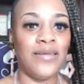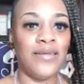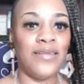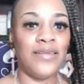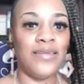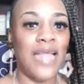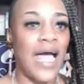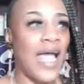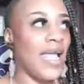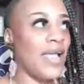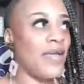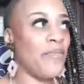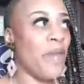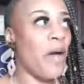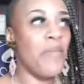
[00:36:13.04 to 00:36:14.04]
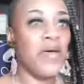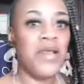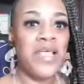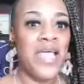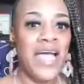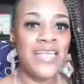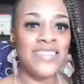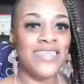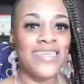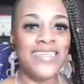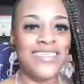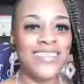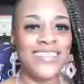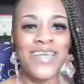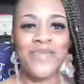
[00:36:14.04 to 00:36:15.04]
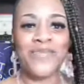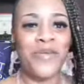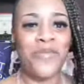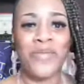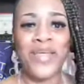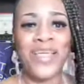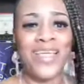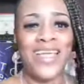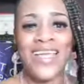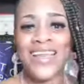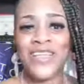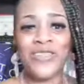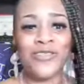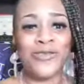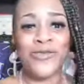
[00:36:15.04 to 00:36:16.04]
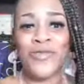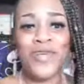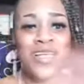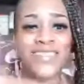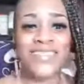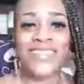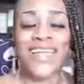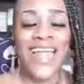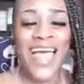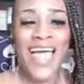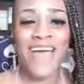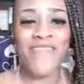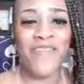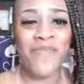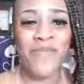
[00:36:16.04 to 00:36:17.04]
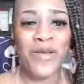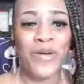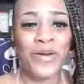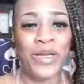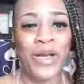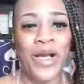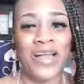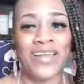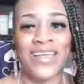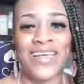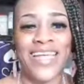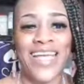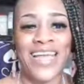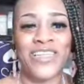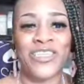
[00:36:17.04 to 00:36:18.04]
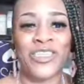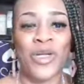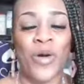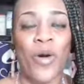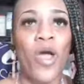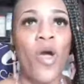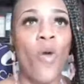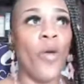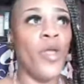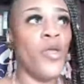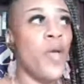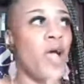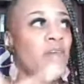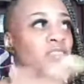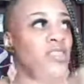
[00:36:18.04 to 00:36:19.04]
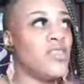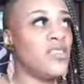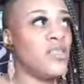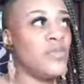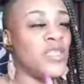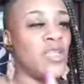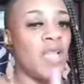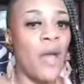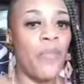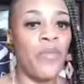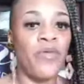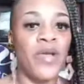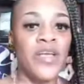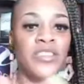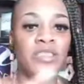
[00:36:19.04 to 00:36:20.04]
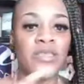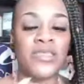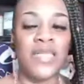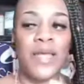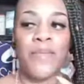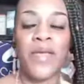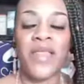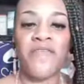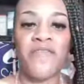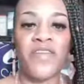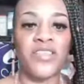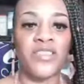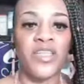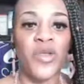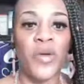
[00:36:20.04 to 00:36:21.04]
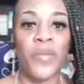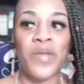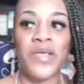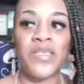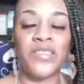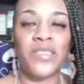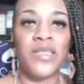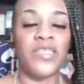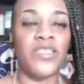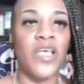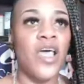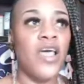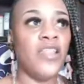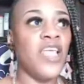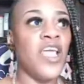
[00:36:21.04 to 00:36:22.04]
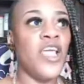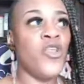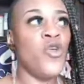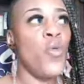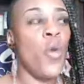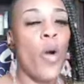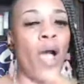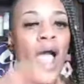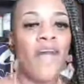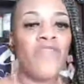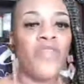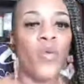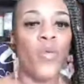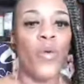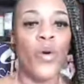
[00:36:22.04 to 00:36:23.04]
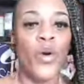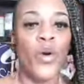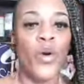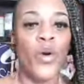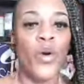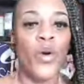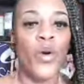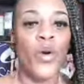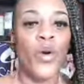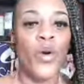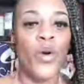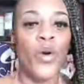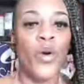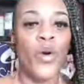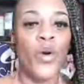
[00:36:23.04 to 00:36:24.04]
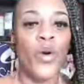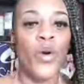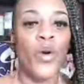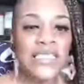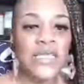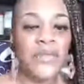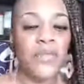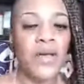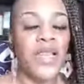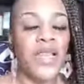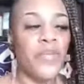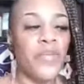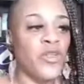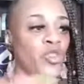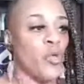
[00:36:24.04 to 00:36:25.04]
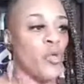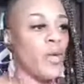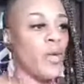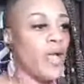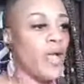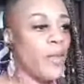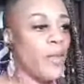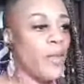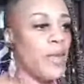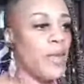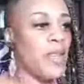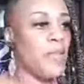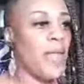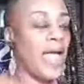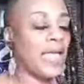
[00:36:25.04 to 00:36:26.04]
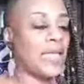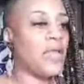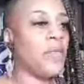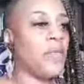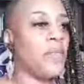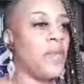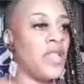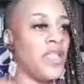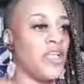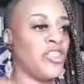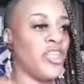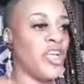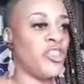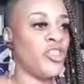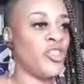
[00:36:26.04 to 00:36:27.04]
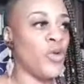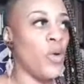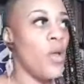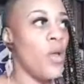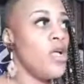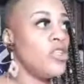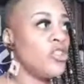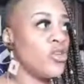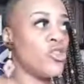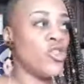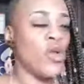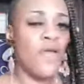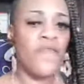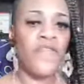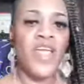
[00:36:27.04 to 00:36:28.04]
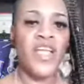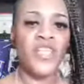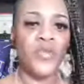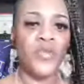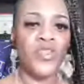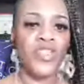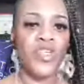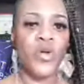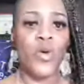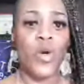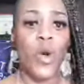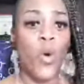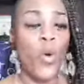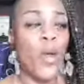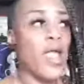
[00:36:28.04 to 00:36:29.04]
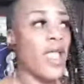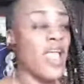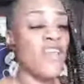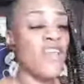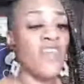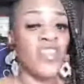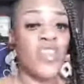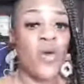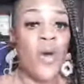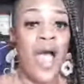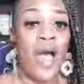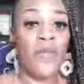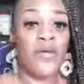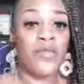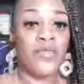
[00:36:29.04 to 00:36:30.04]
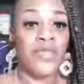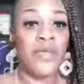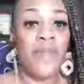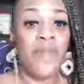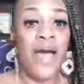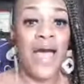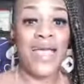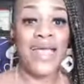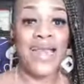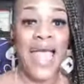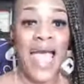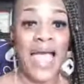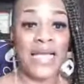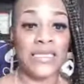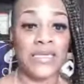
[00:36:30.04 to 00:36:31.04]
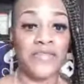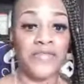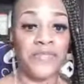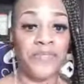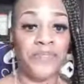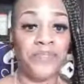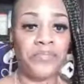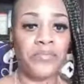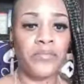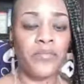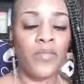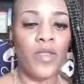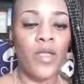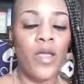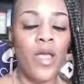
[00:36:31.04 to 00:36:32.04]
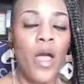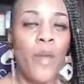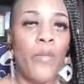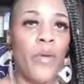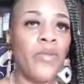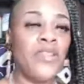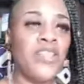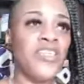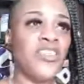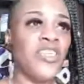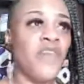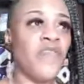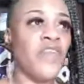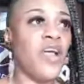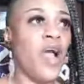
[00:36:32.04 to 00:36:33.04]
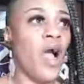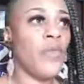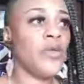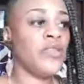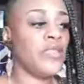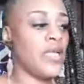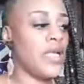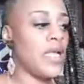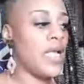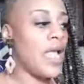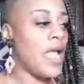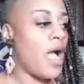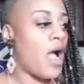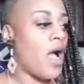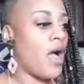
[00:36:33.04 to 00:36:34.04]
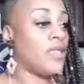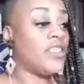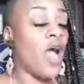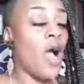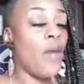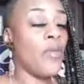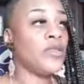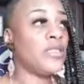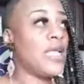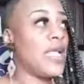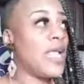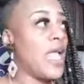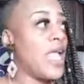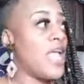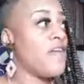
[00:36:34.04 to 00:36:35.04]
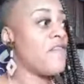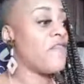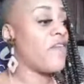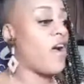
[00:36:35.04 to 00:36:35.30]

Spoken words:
Like, my money hasn't skipped a beat in these 2 weeks that I haven't been on the Carla Cannon Show. When you have systems and operations that manifest in your business, then you won't have to worry about chasing money, but you'll become a money magnet and money will chase you. So certain things were still going, even though I was semi-inactive. But with this Jeffrey Dahmer thing, if,